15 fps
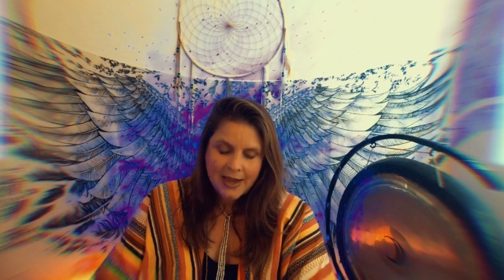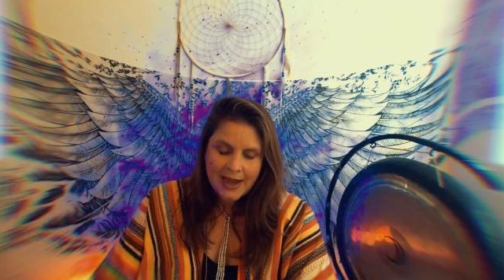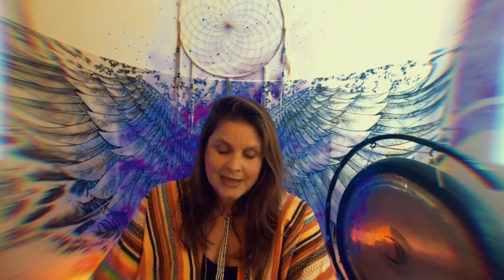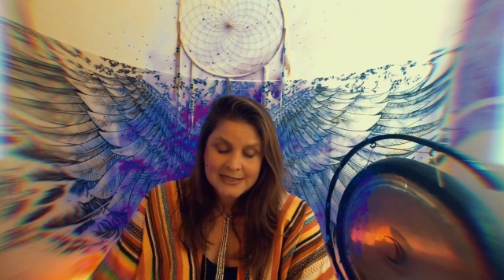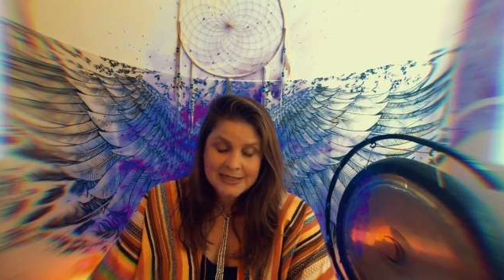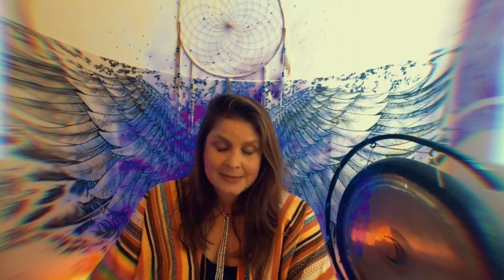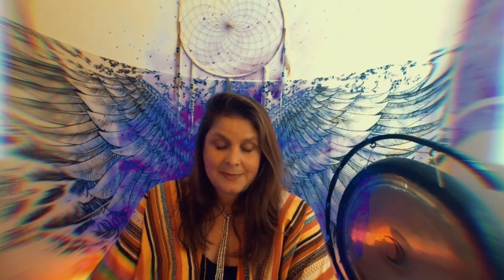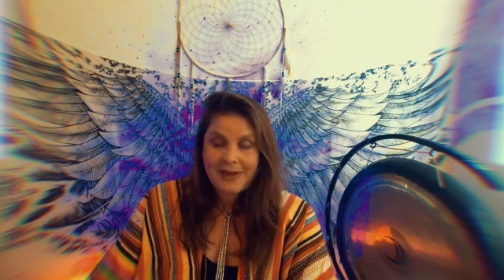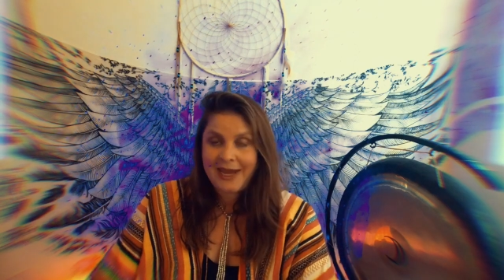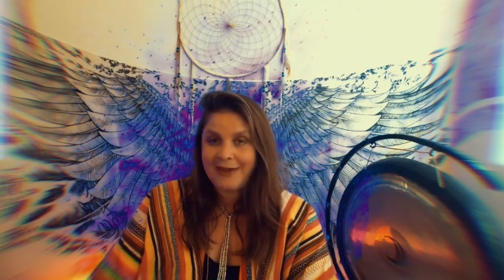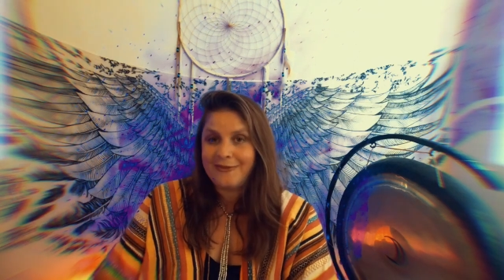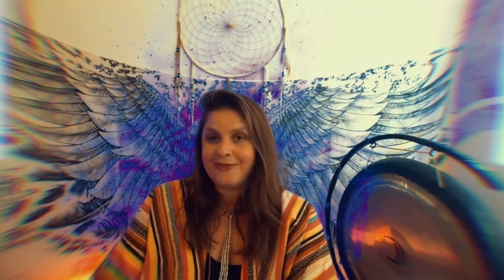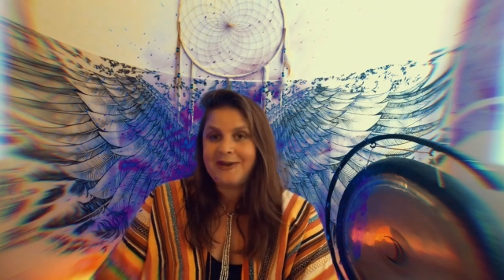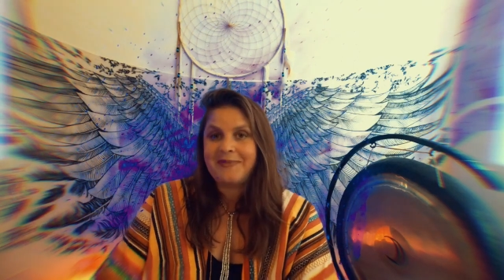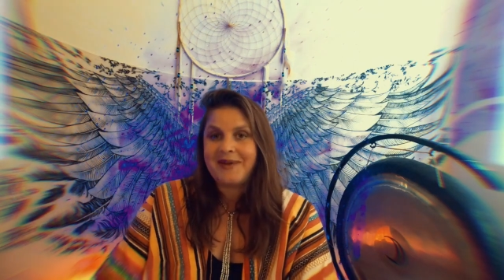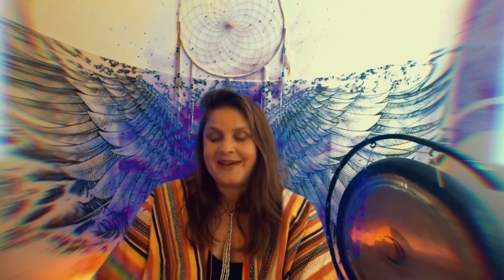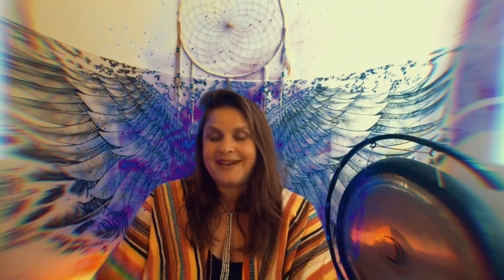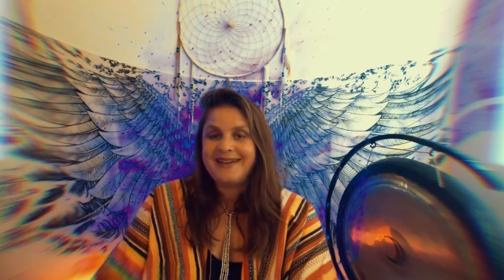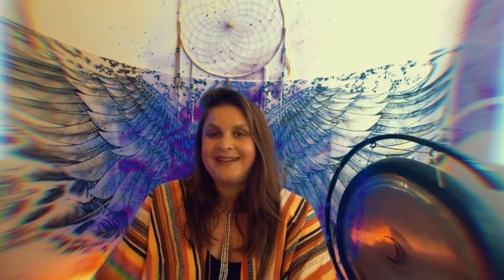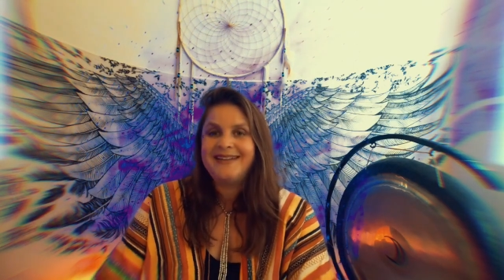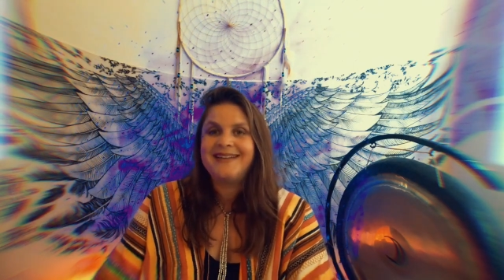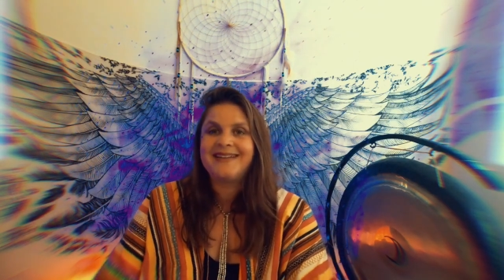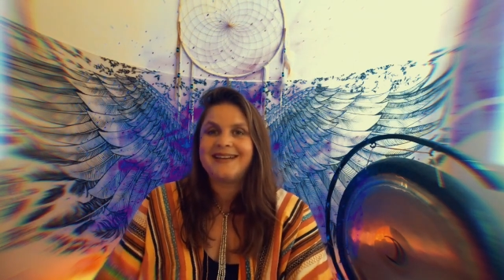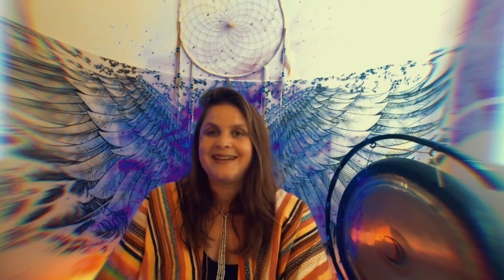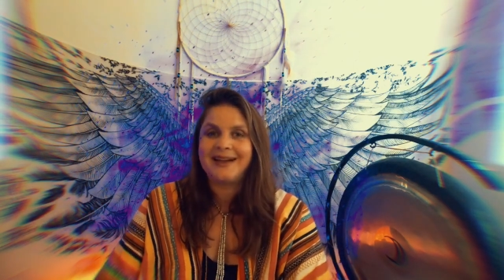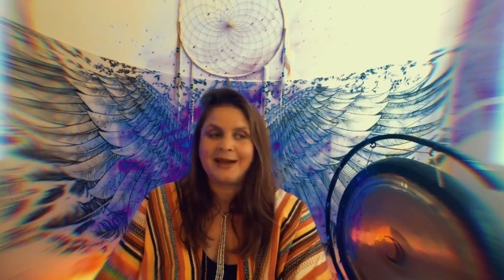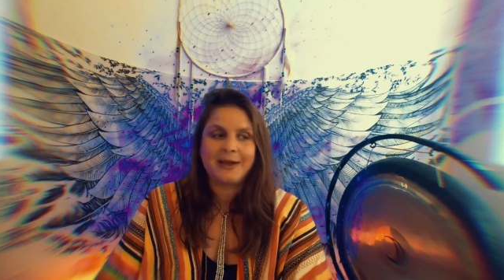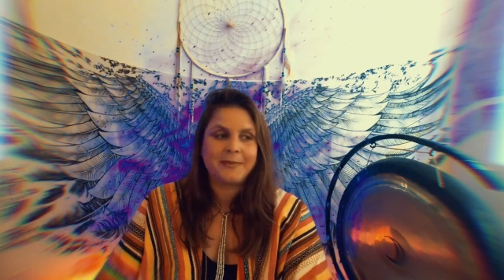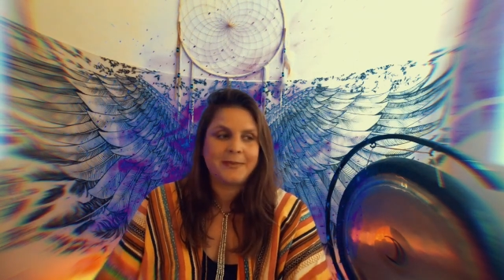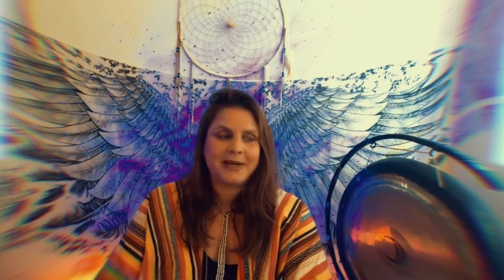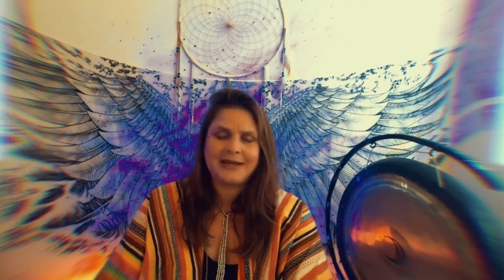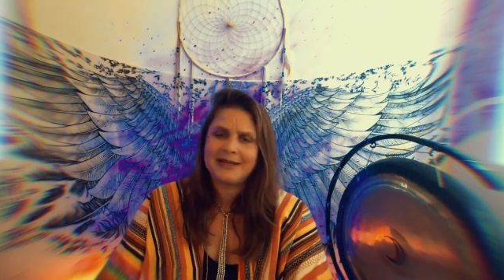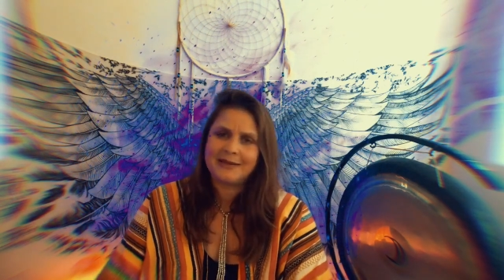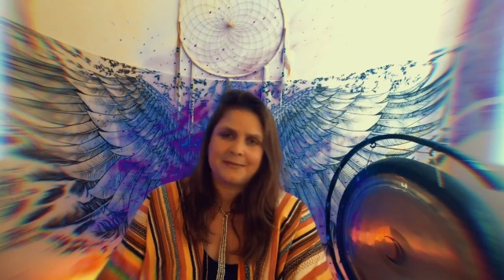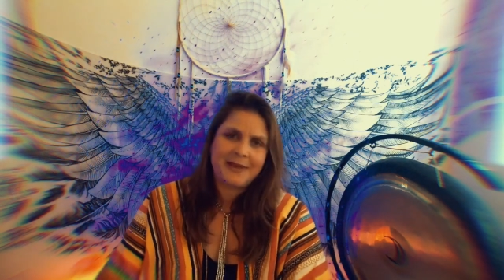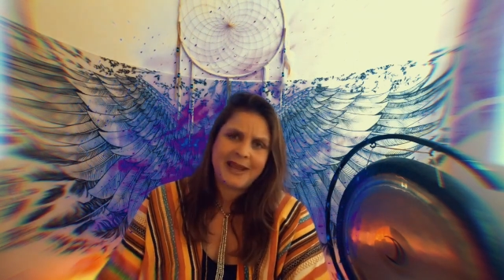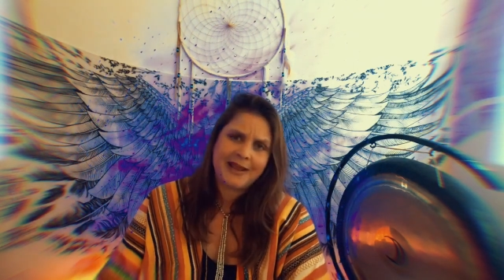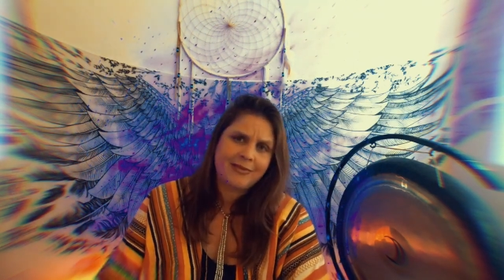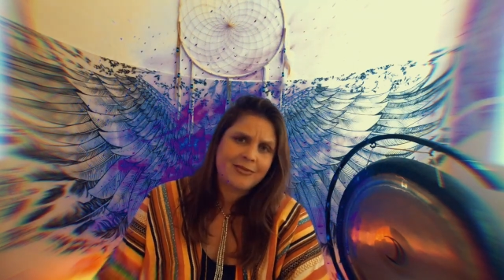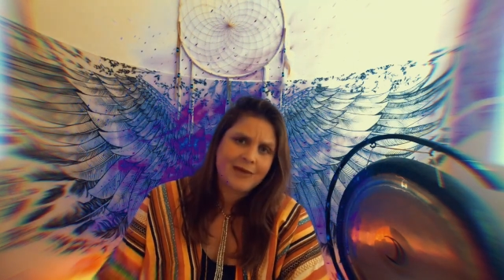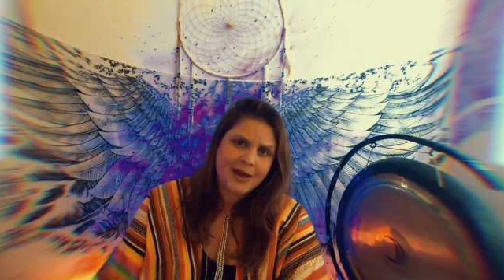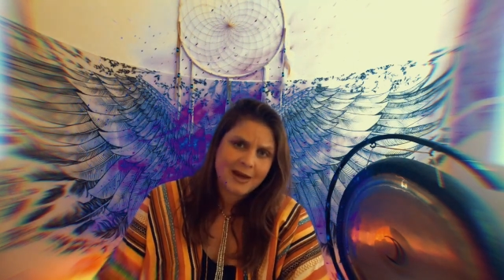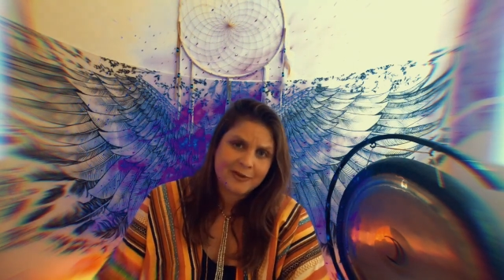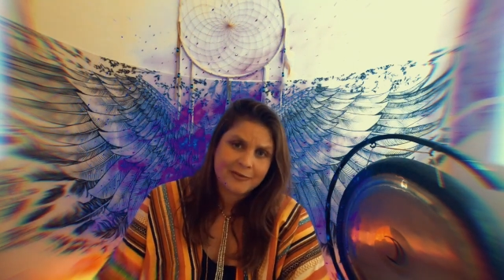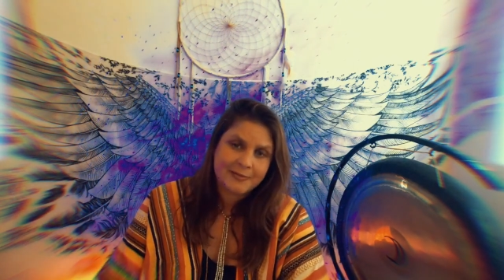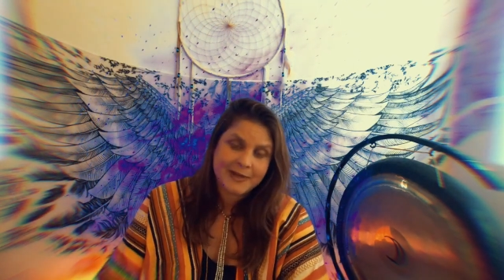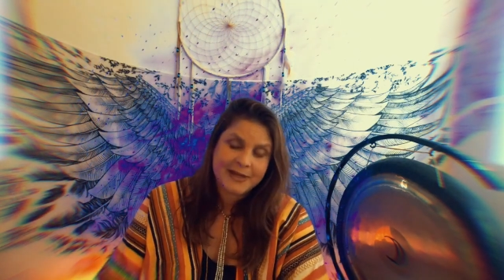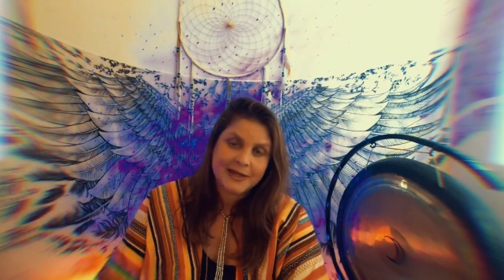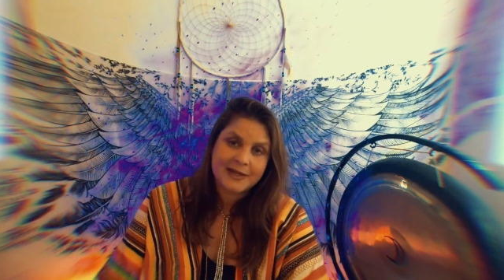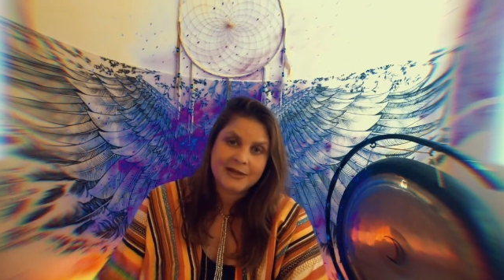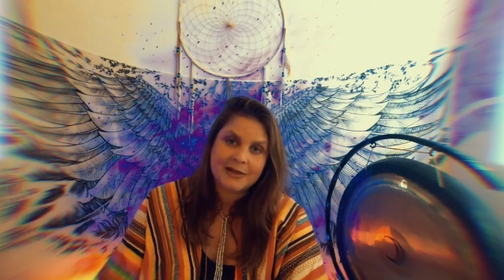I did pay for mine, but I didn't pay a lot of money.